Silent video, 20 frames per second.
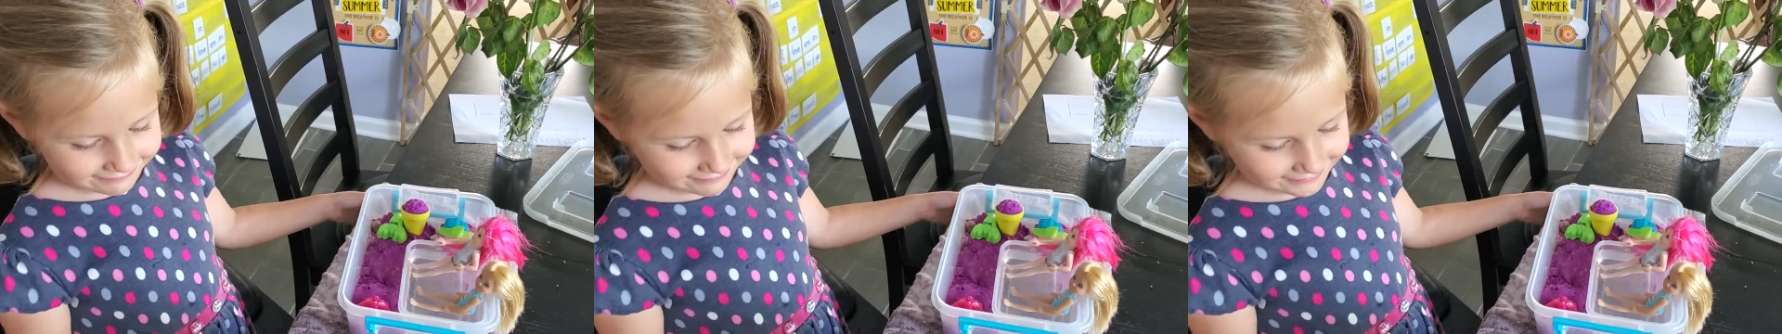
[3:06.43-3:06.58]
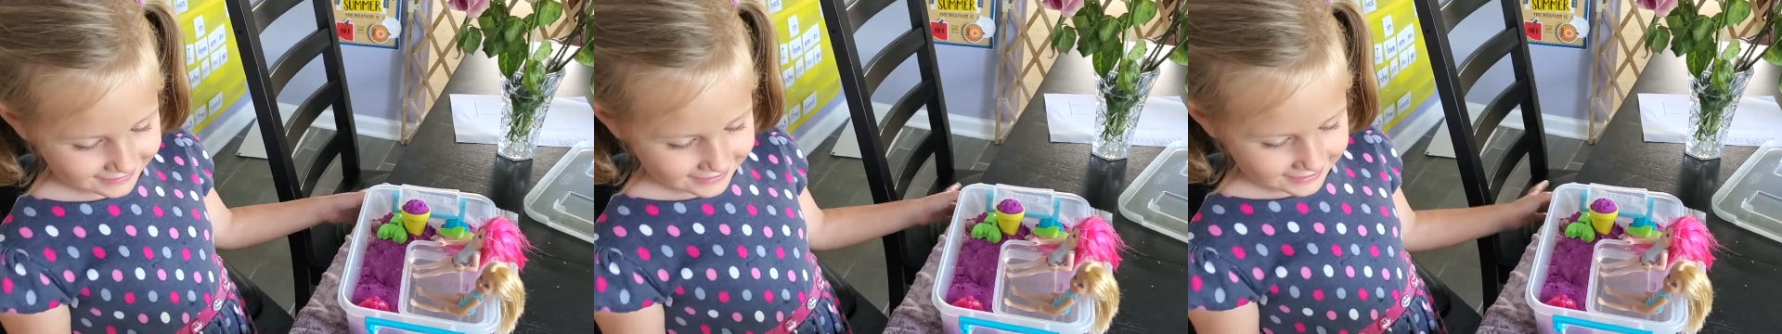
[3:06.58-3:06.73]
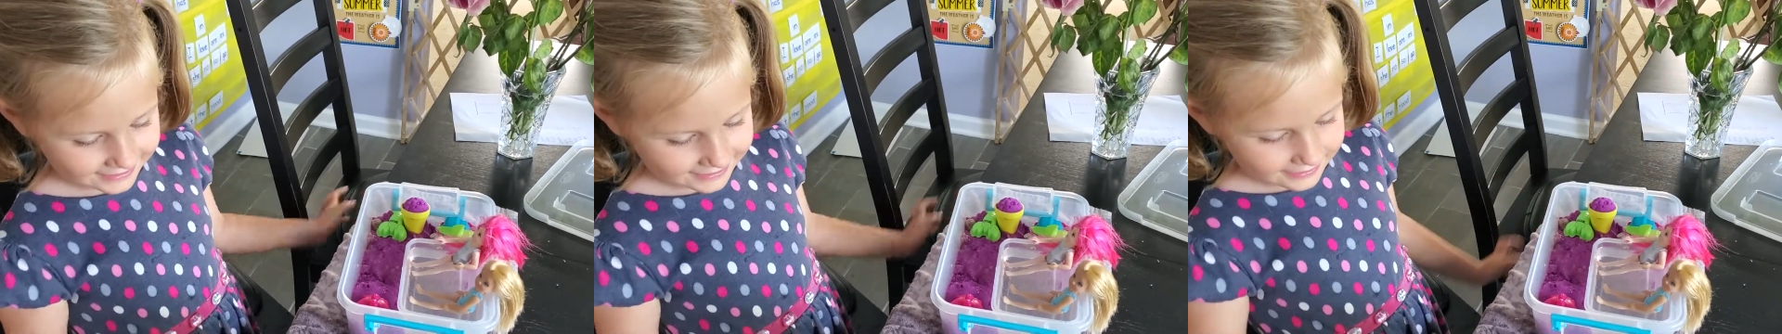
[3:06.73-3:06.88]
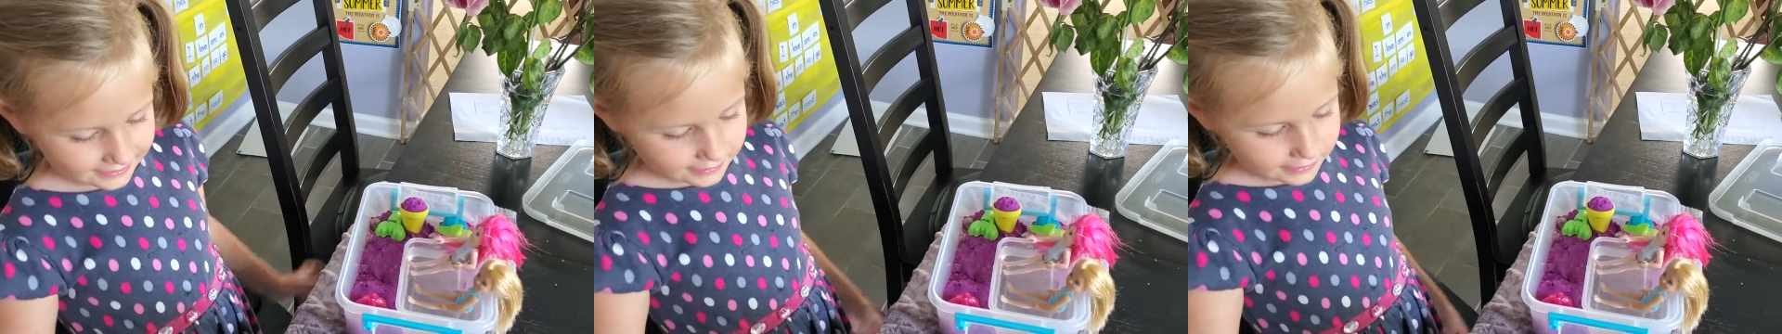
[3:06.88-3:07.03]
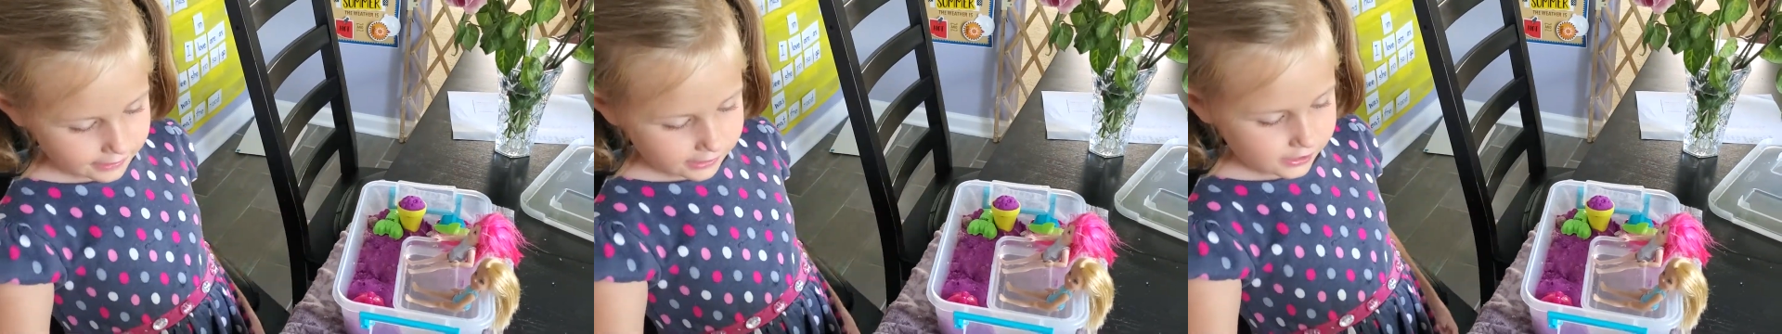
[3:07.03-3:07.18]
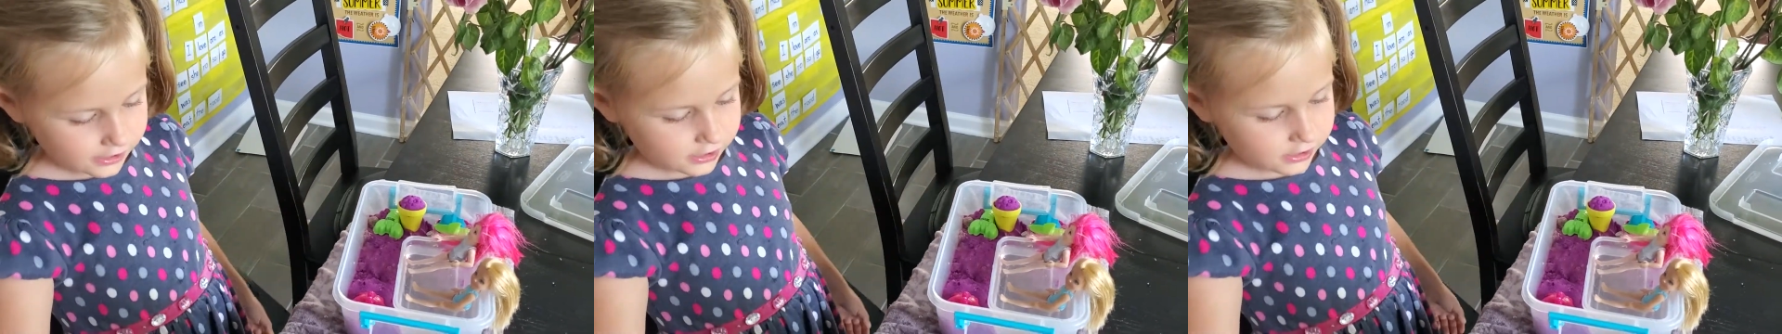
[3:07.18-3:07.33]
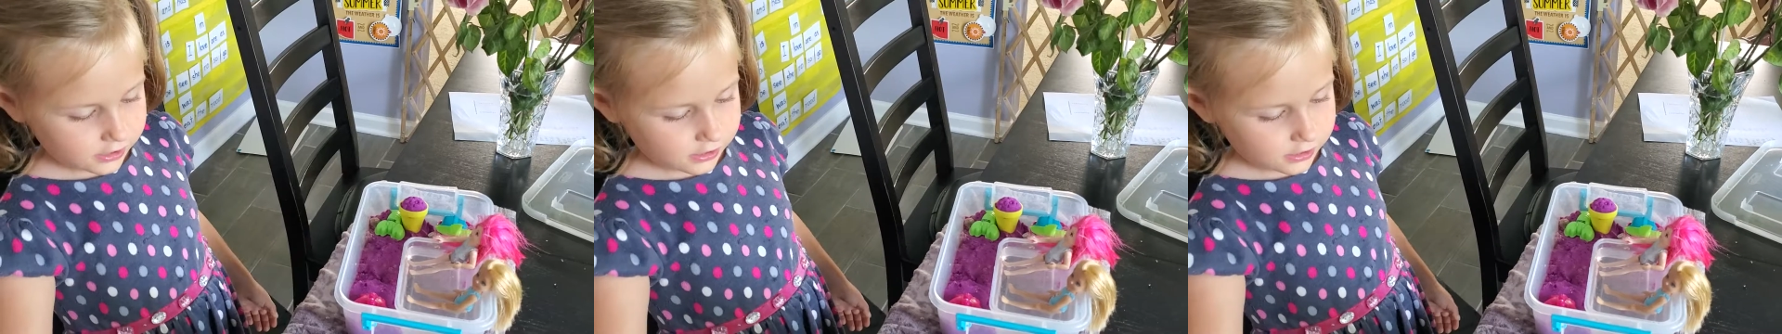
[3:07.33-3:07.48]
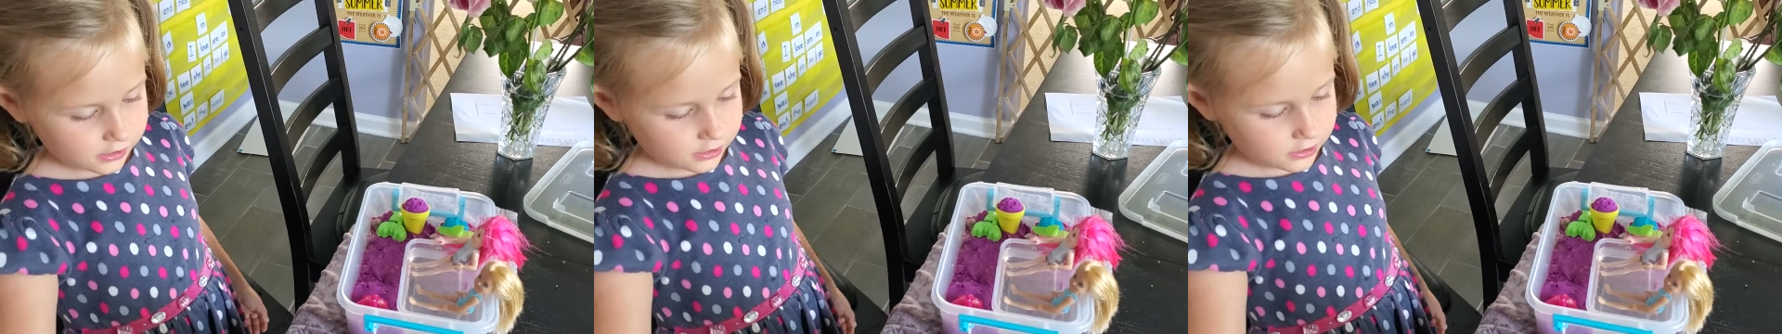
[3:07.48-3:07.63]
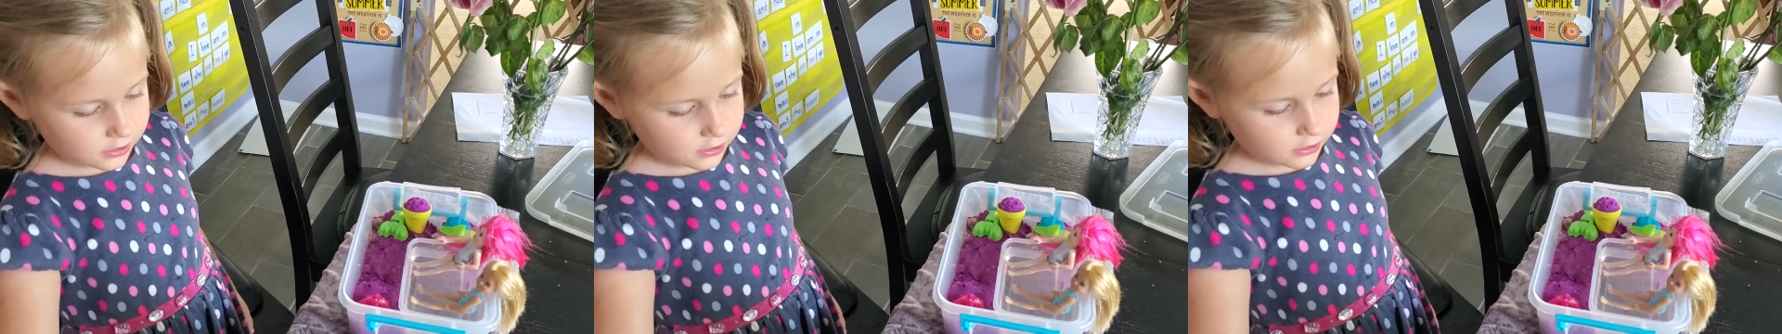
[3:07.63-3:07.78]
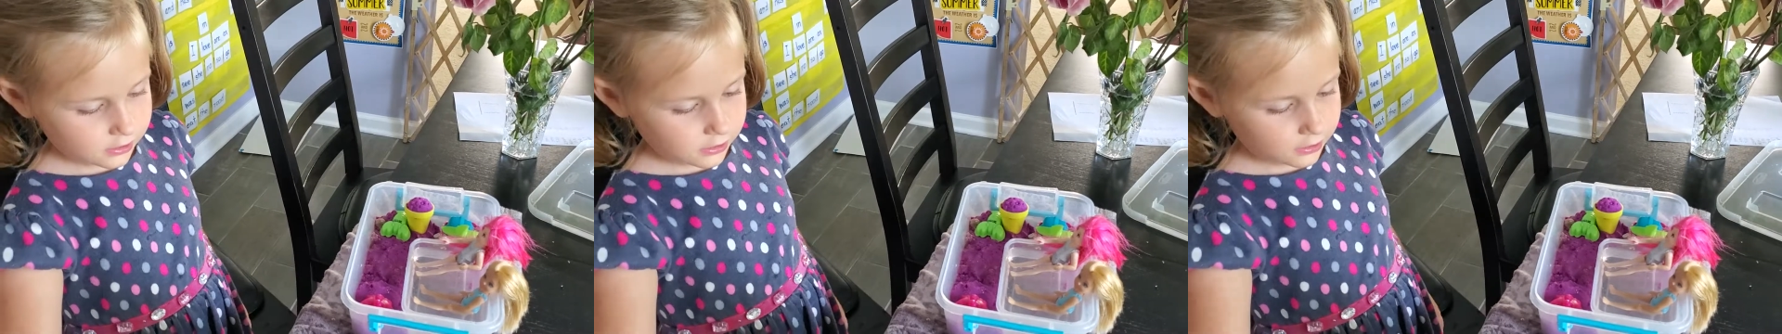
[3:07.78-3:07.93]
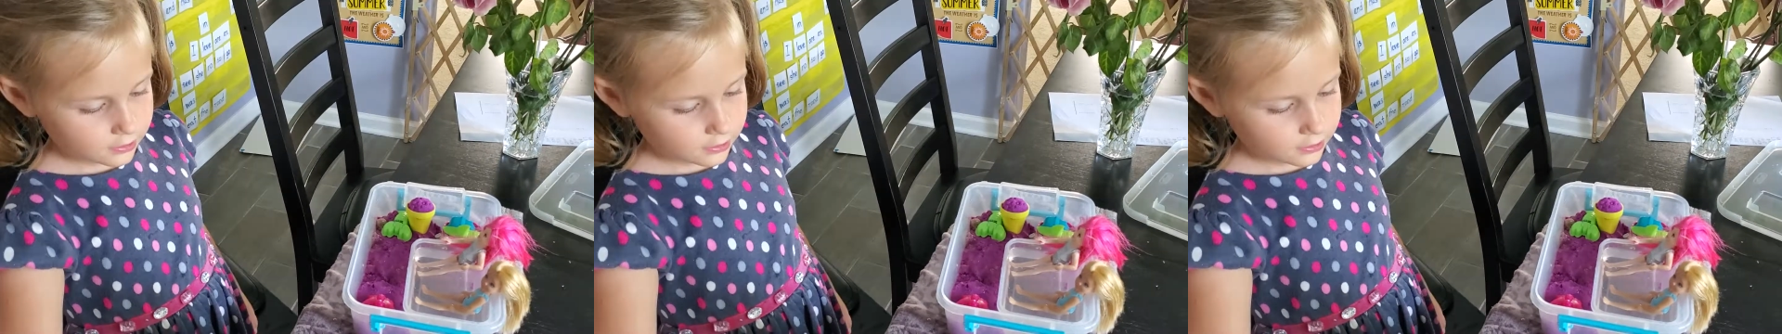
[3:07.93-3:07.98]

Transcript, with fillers: with uh, beets?